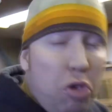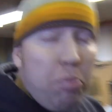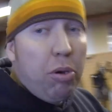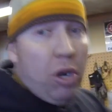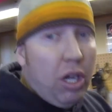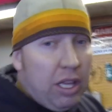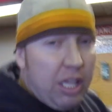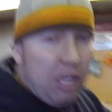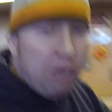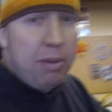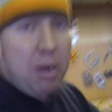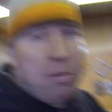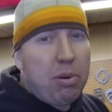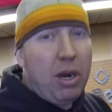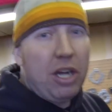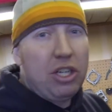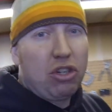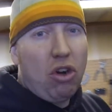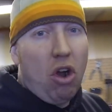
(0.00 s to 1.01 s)
a little bit of
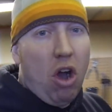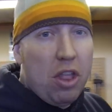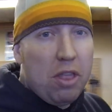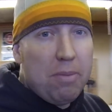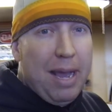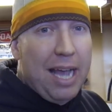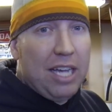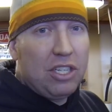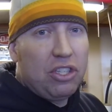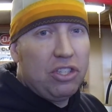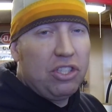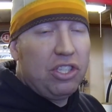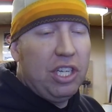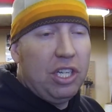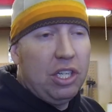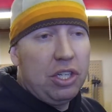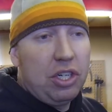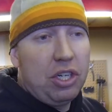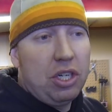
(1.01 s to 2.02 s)
pressure on the master
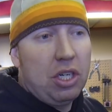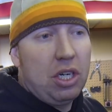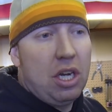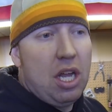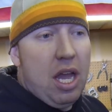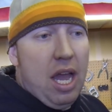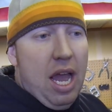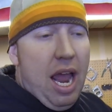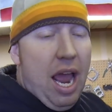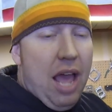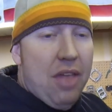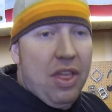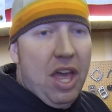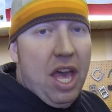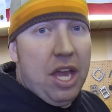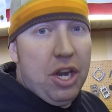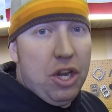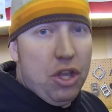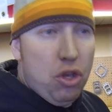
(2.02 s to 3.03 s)
cylinder and
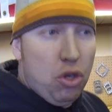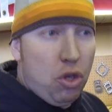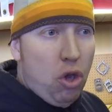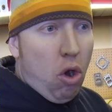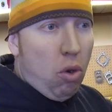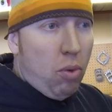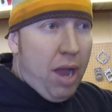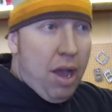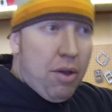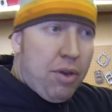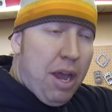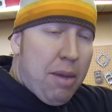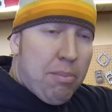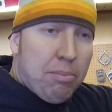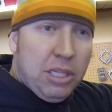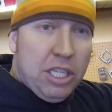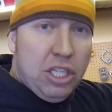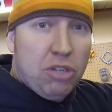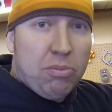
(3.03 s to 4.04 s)
then you go around and
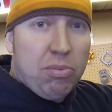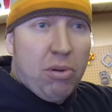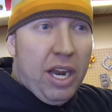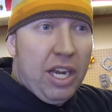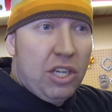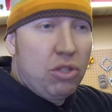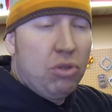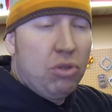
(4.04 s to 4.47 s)
bleed your brakes. So it's